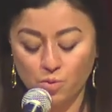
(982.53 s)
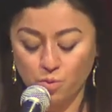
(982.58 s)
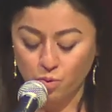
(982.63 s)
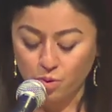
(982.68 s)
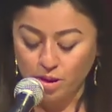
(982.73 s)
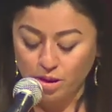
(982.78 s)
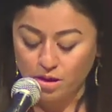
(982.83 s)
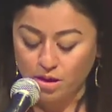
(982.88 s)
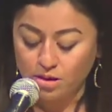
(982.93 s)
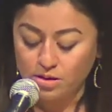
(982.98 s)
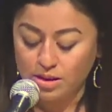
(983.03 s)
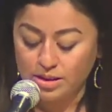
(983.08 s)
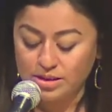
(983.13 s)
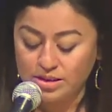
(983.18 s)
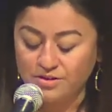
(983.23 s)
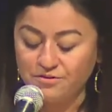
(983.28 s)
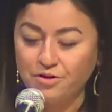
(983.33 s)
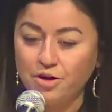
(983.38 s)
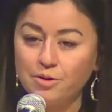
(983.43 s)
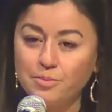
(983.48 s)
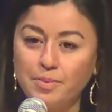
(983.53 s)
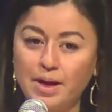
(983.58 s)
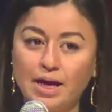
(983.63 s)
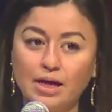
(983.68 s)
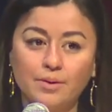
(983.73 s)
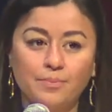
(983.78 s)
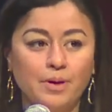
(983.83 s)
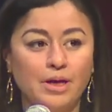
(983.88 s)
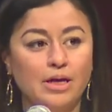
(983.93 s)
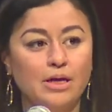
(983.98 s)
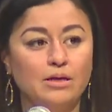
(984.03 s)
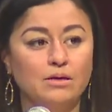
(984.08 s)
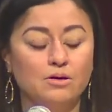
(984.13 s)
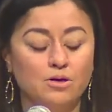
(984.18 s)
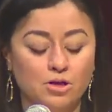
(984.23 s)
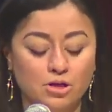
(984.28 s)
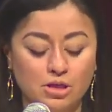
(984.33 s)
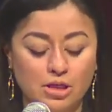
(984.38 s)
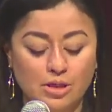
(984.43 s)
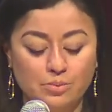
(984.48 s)
regardless of her back pain
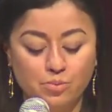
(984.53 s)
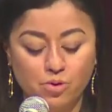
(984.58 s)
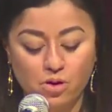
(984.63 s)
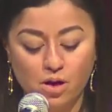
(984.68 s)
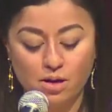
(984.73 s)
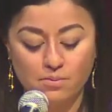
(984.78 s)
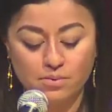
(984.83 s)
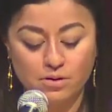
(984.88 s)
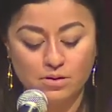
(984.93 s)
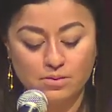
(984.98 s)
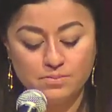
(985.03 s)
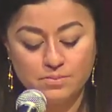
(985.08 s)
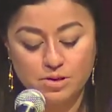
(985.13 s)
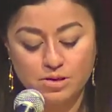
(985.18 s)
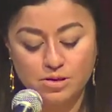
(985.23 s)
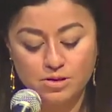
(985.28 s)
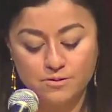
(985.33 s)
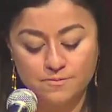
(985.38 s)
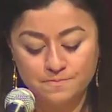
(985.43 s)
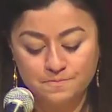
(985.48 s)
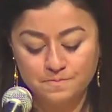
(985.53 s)
or knee problems.